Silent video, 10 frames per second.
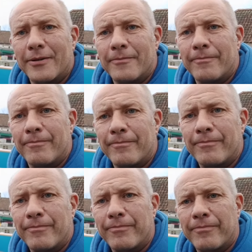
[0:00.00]

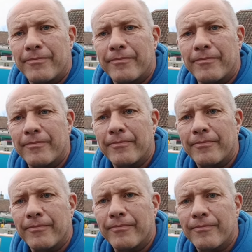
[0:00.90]

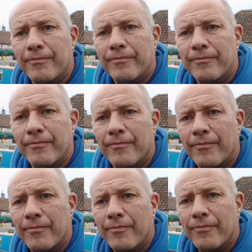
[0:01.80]

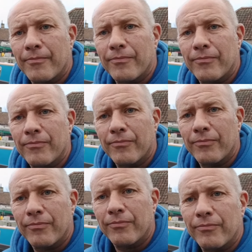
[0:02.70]

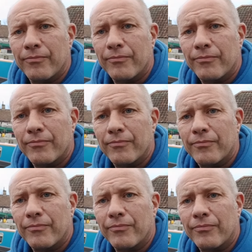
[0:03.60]

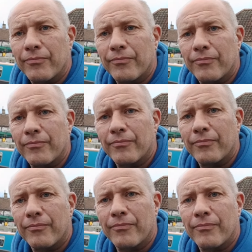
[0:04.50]

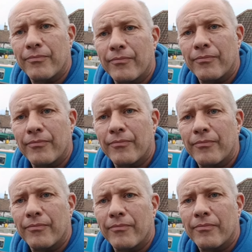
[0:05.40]

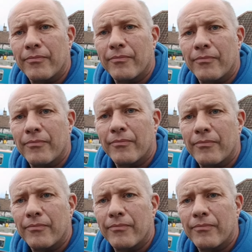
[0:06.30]
The person shown says nothing.